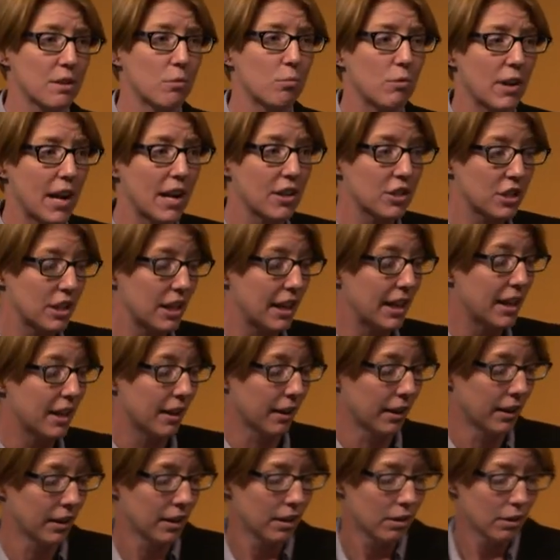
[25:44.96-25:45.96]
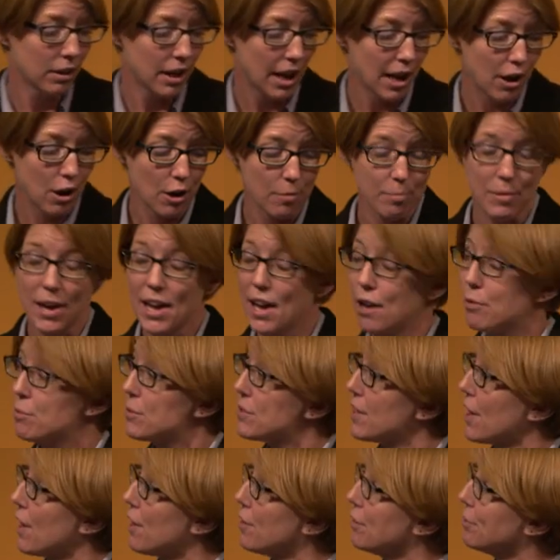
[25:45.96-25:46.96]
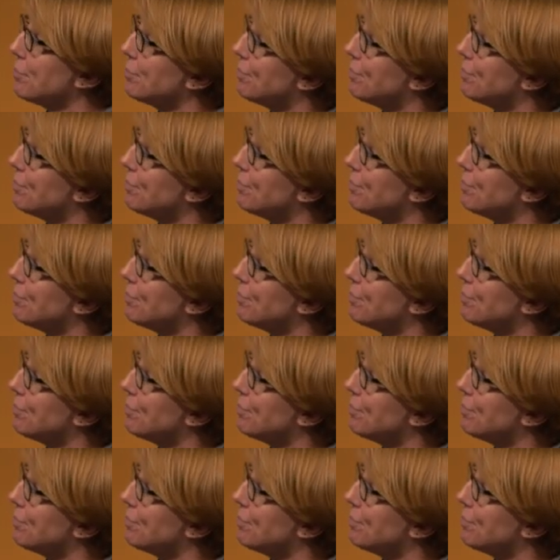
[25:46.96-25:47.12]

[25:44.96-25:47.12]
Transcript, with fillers: that we actually um, helped out.